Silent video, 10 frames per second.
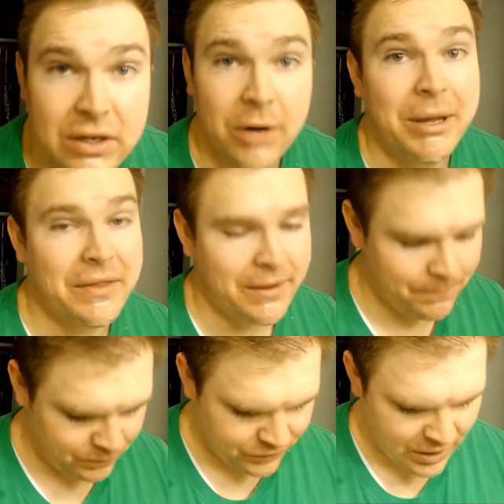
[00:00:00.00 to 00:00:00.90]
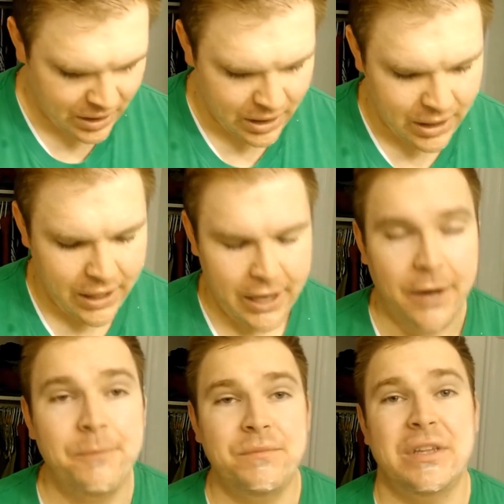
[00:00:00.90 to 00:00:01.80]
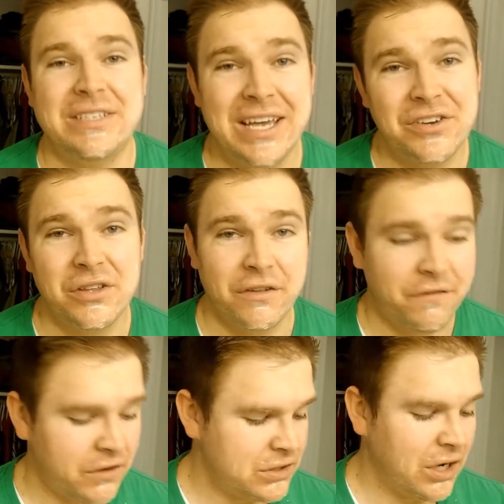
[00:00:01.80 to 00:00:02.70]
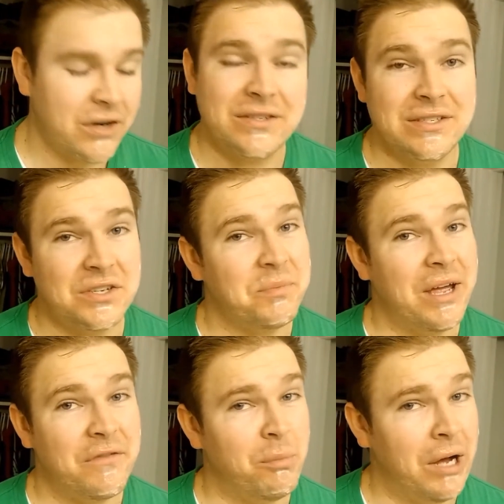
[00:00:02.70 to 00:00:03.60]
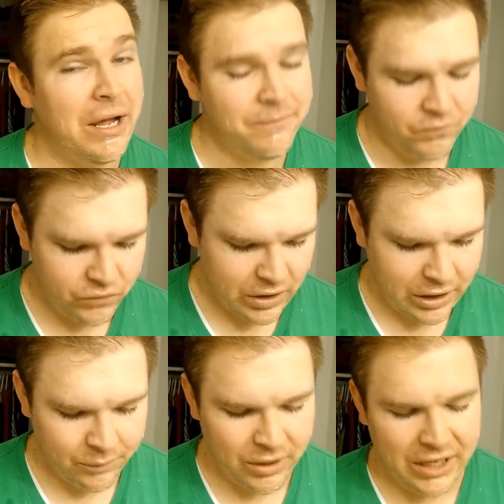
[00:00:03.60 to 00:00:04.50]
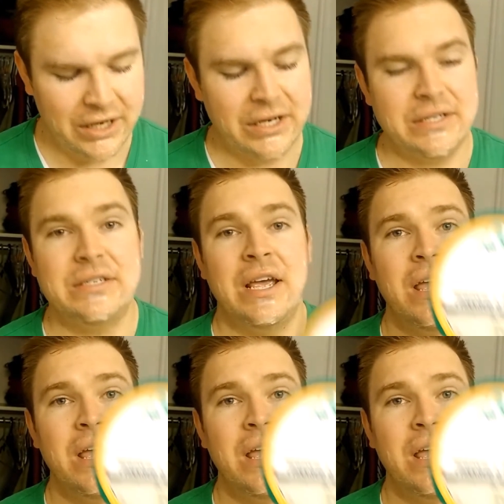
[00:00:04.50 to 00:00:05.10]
sorry about that, is actually the first artisan soap I ever bought. And it is